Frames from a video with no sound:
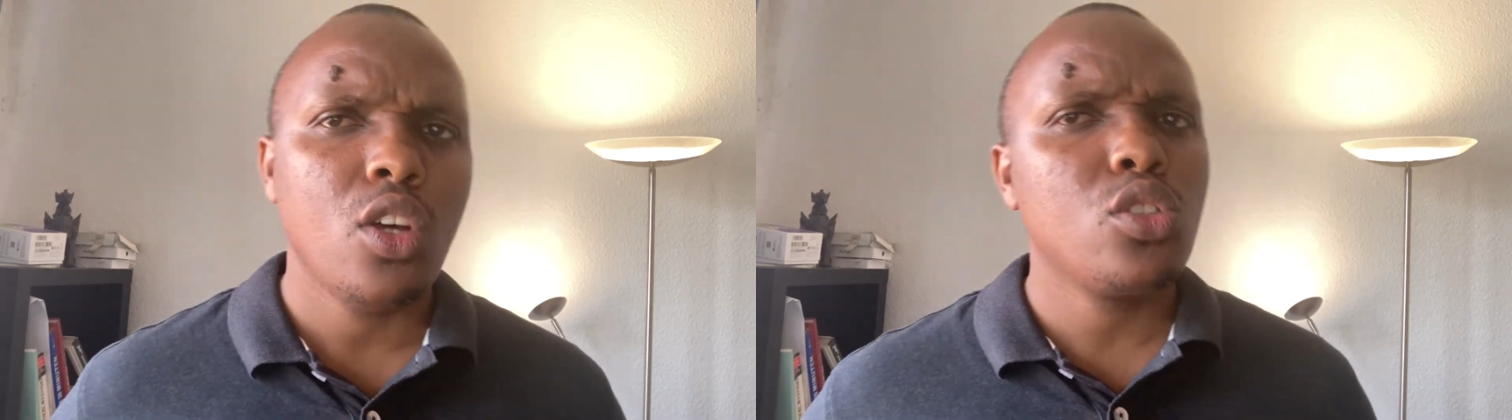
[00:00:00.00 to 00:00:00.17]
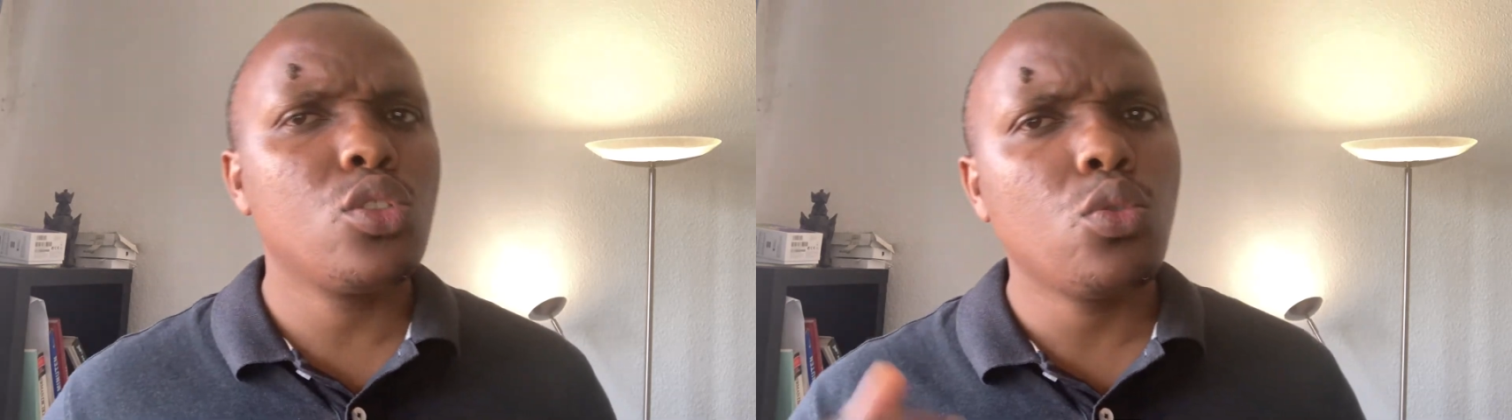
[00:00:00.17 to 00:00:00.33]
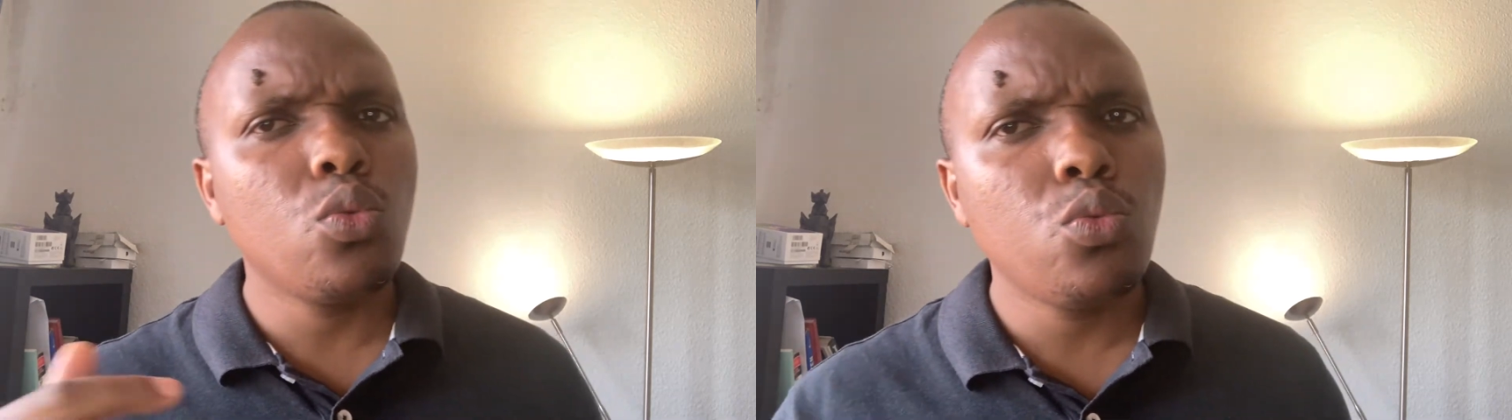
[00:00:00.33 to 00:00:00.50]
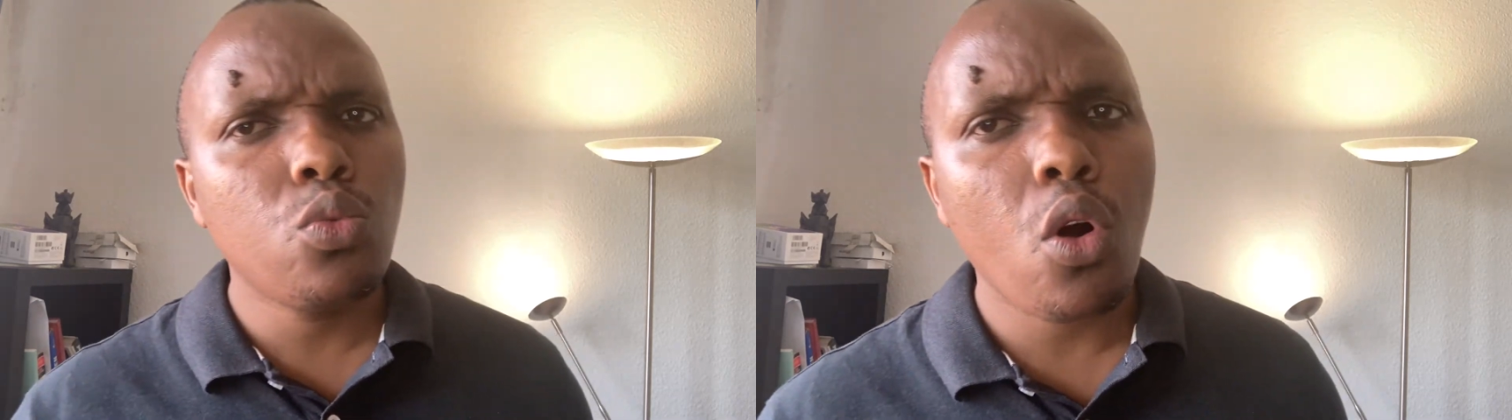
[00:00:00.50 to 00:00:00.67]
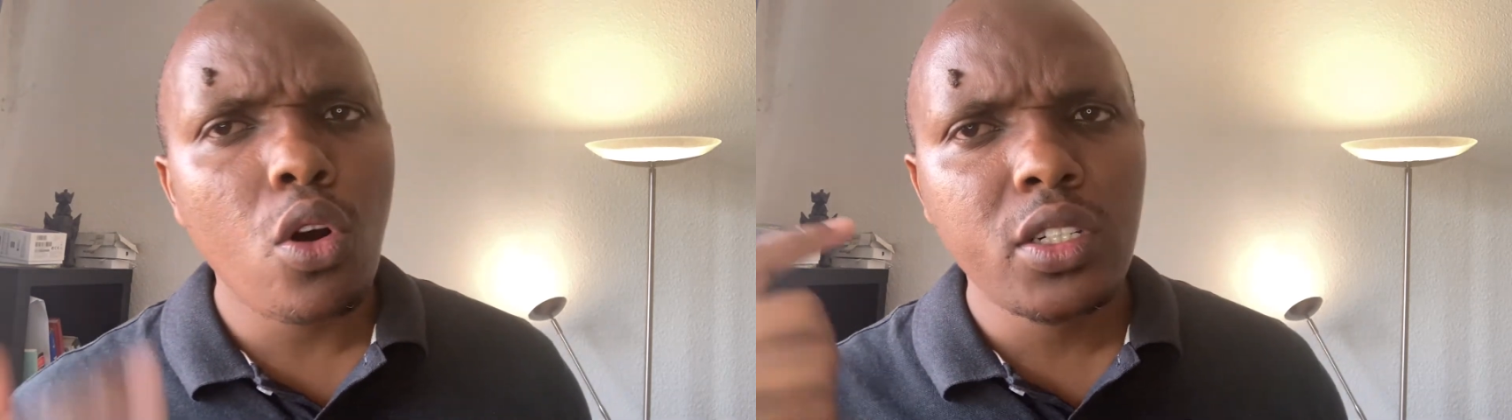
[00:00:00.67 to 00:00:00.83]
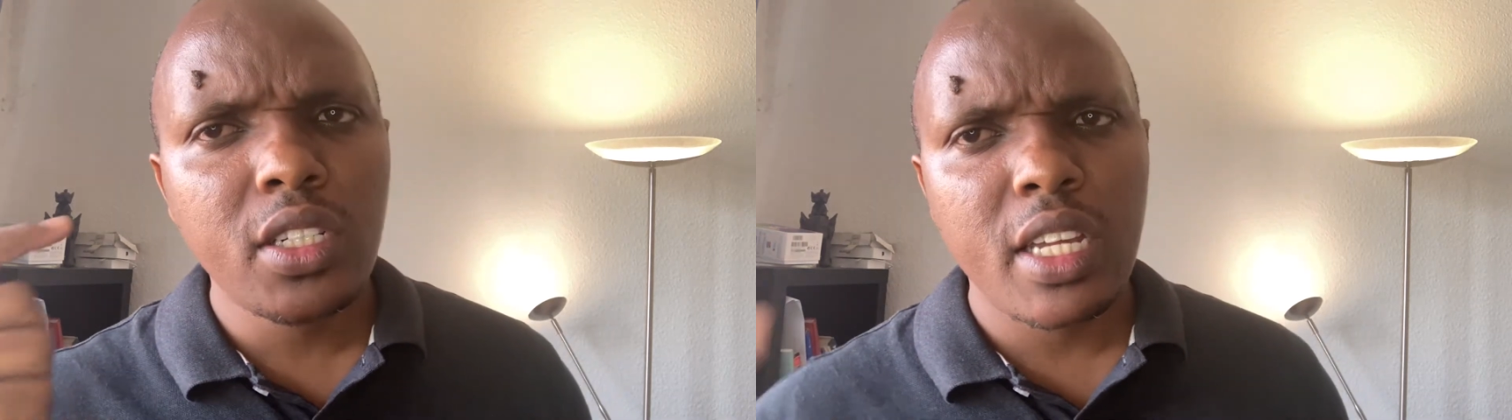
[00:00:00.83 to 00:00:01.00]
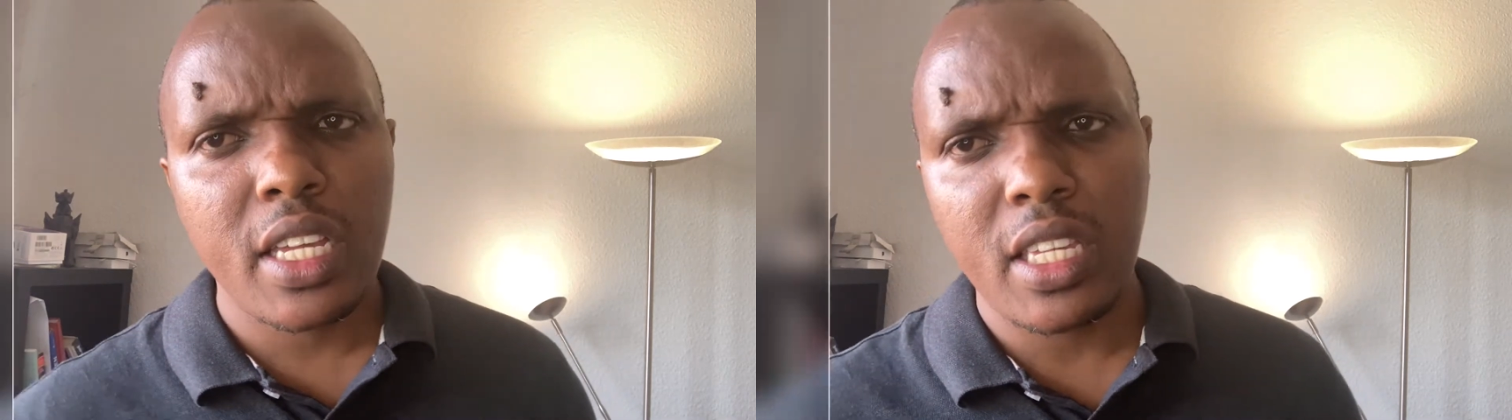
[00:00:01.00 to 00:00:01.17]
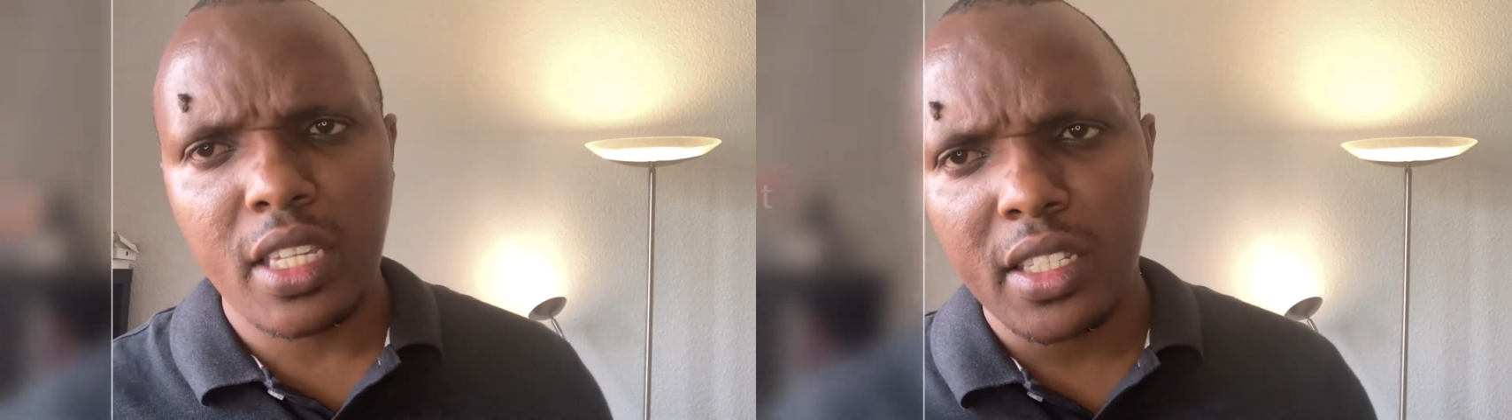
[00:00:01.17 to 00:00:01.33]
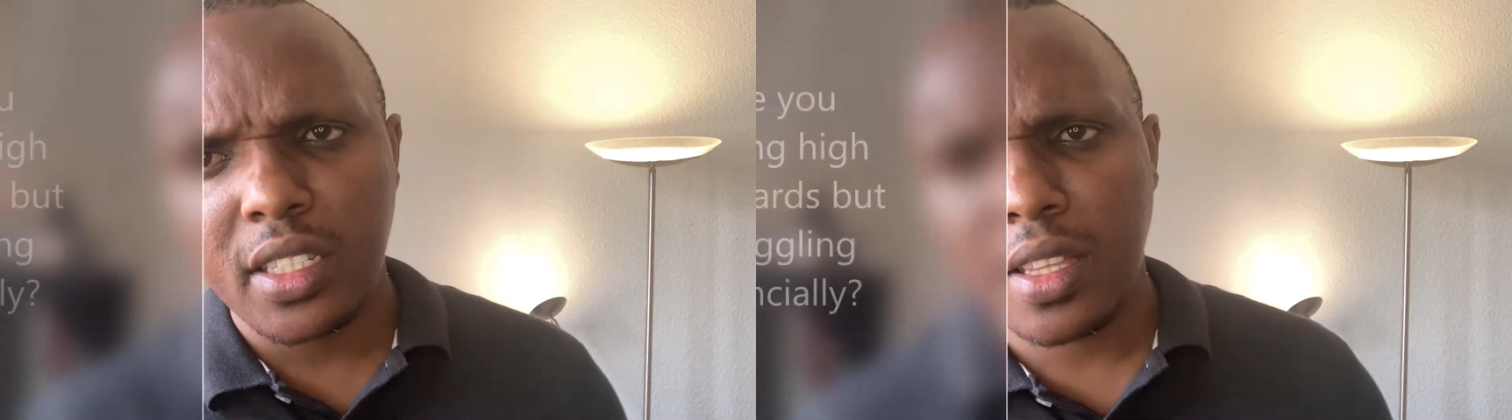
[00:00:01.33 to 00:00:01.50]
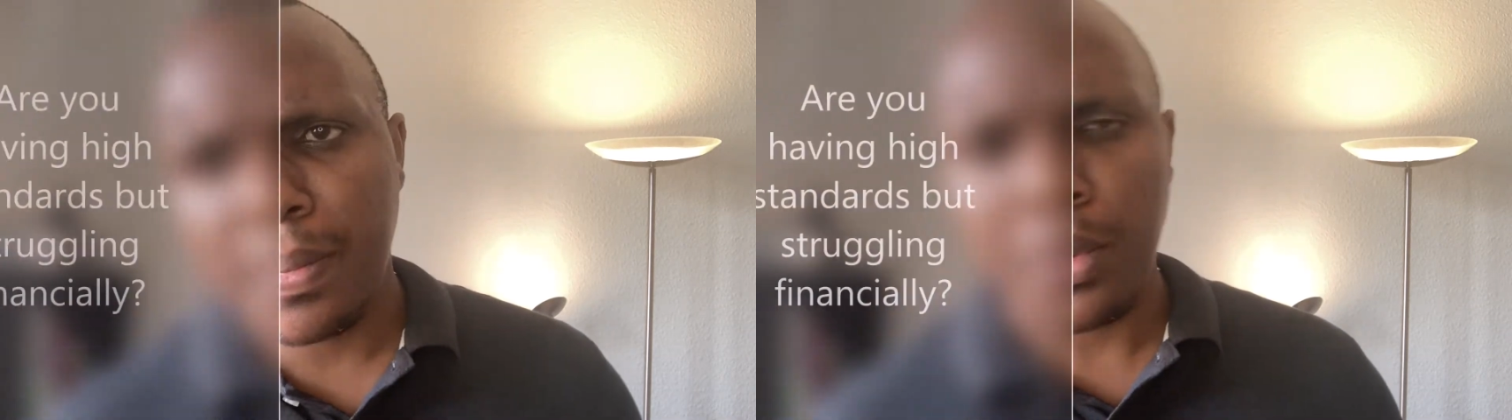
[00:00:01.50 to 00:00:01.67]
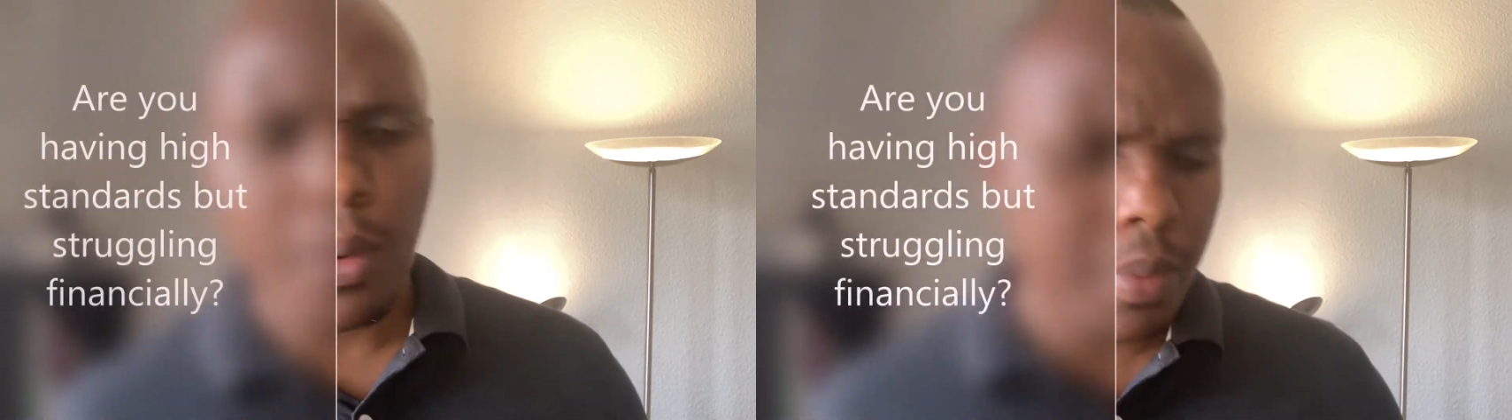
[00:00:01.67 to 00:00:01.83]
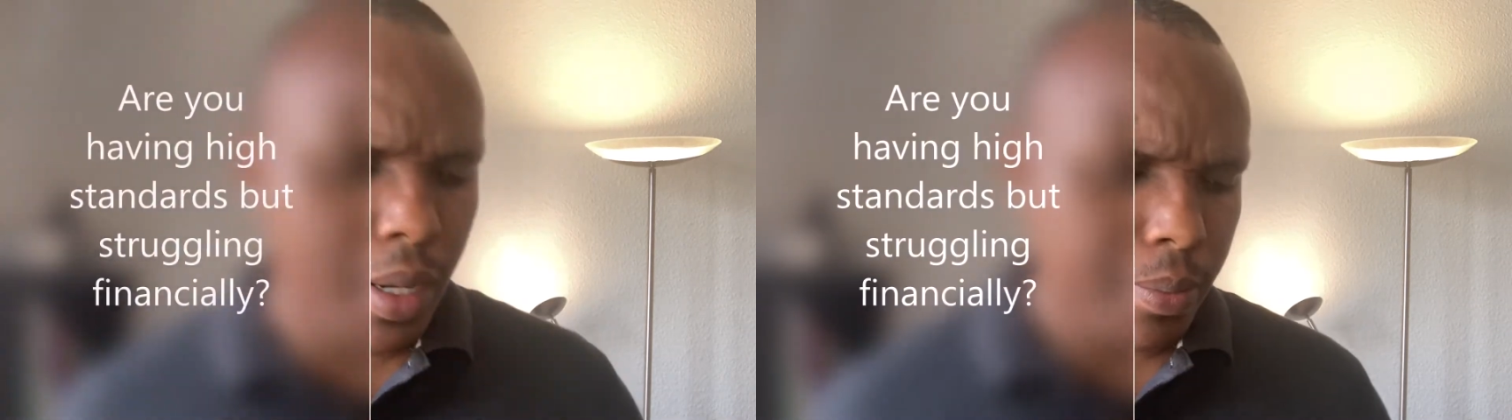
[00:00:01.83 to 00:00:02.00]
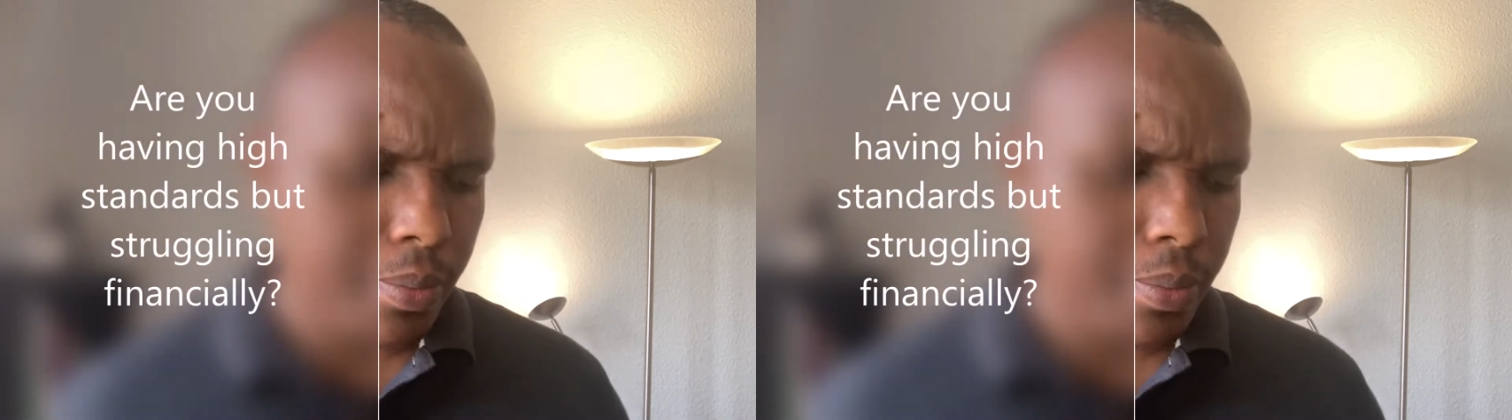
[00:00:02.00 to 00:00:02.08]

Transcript: So what is the problem?